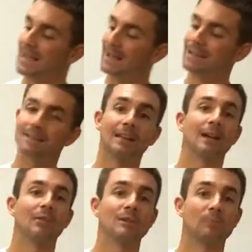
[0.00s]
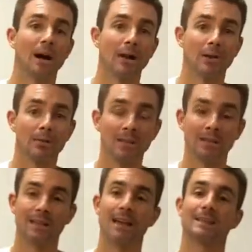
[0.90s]
and the teres minor.
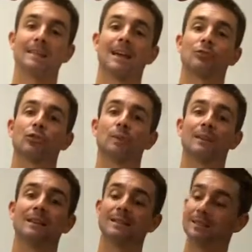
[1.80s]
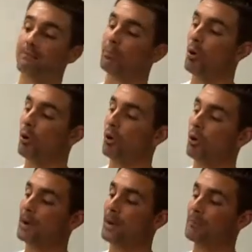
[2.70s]
That is, after you release the
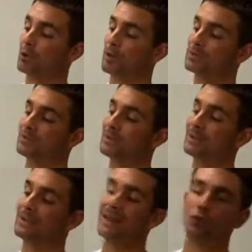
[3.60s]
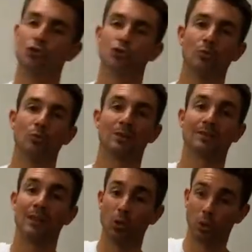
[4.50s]
ball and I build up speed, that
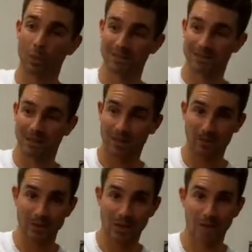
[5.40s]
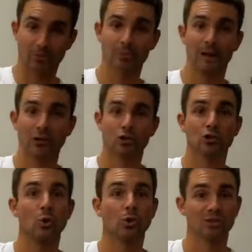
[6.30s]
humerus wants to come out of my
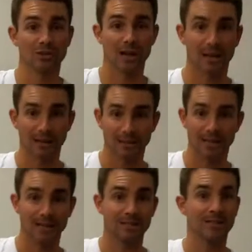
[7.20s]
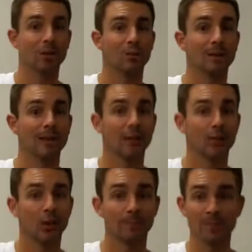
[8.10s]
shoulder socket as I accelerate that
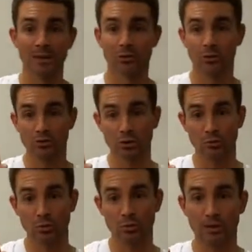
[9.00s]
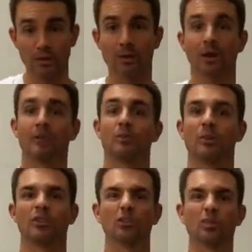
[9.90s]
arm. Those little rotator cuff
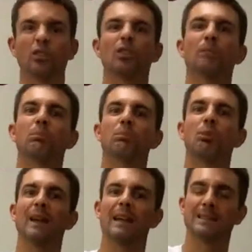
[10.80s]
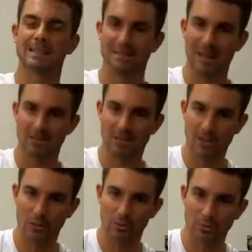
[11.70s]
muscles put the brakes as I
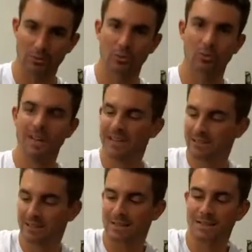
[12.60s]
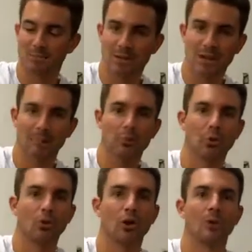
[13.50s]
follow through to keep that
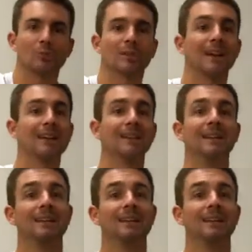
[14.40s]
upper arm tight